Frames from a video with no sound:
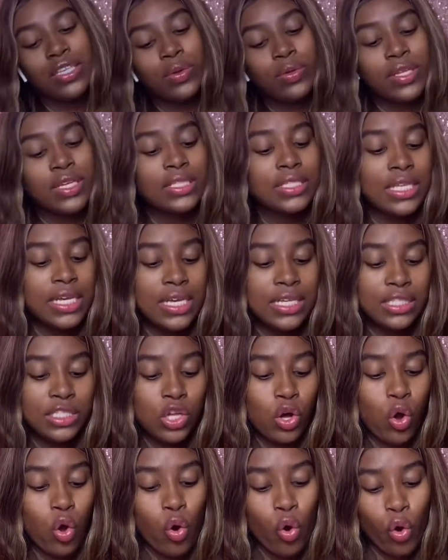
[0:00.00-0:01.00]
this is the
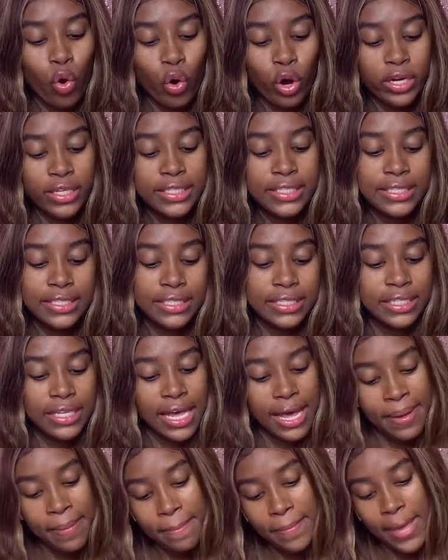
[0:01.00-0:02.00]

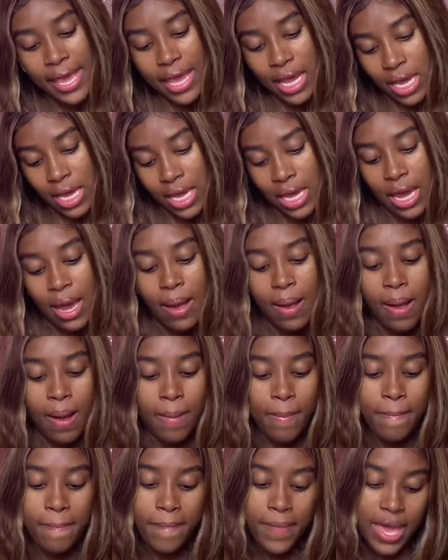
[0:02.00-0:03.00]
RCMA
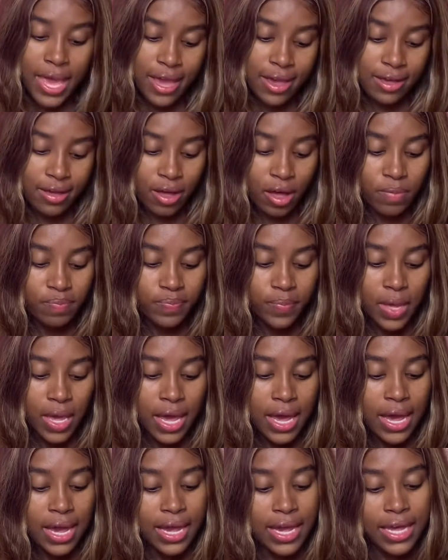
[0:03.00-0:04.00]
makeup.
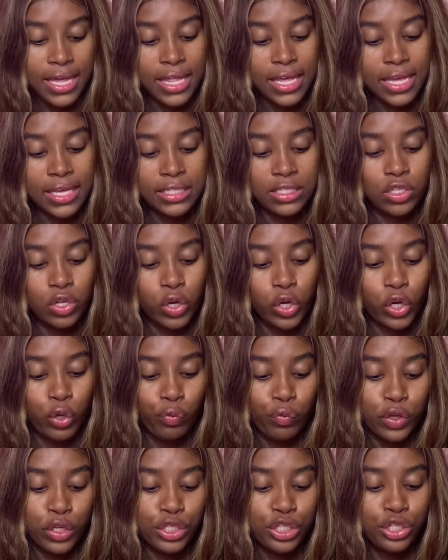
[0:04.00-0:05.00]
It is the
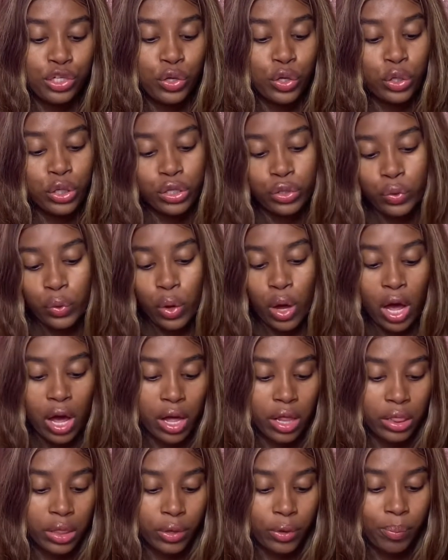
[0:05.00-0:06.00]
original no
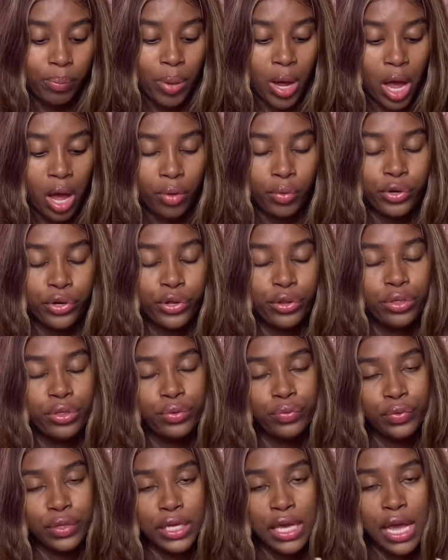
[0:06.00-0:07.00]
color powder 3